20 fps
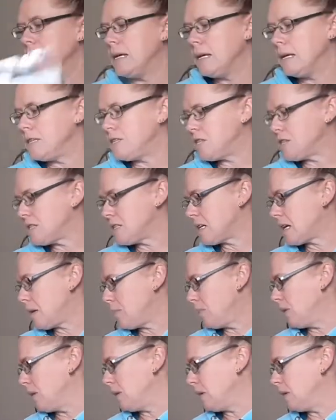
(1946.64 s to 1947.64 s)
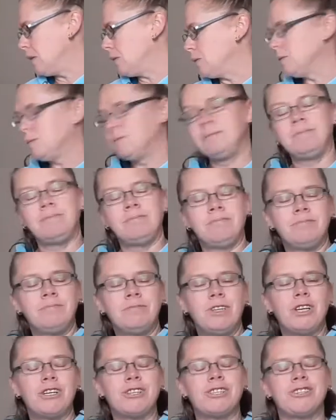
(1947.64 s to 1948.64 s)
They're just a couple of little
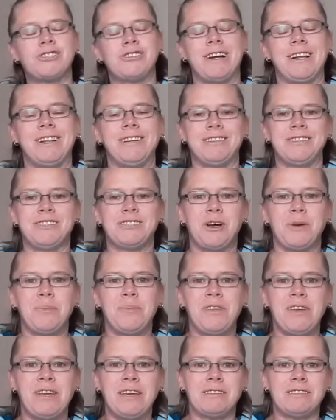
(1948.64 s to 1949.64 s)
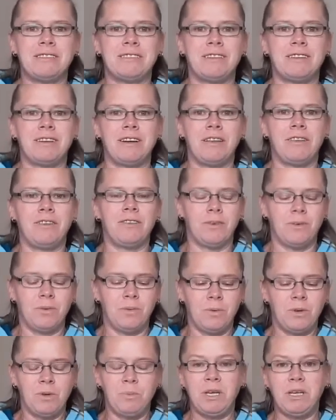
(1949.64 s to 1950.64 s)
Australian type things that I thought
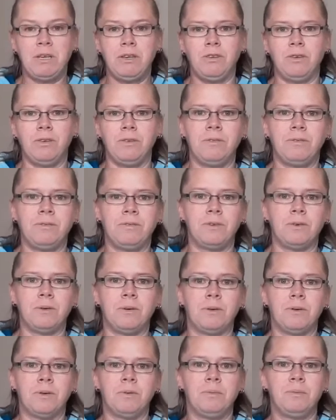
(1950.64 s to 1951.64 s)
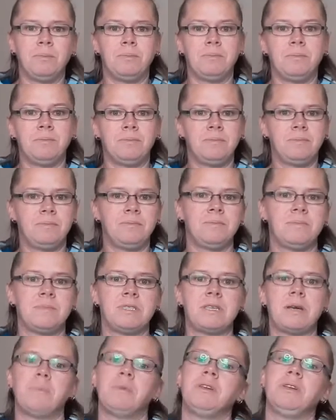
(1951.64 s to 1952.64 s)
would be cute for
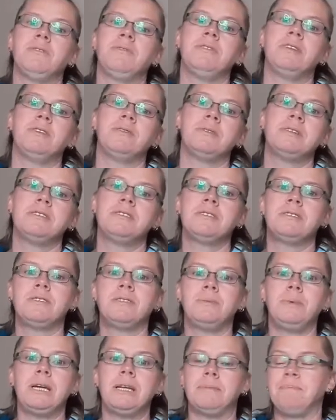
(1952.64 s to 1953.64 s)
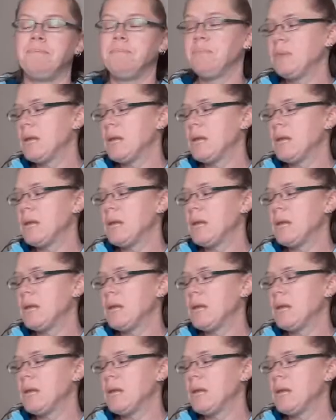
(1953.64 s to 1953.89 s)
some of you viewers to win.